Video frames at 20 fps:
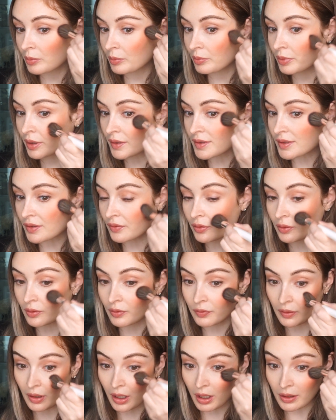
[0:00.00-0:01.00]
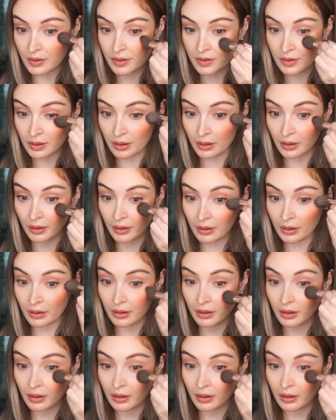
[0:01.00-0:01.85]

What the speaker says: beautiful flushed look.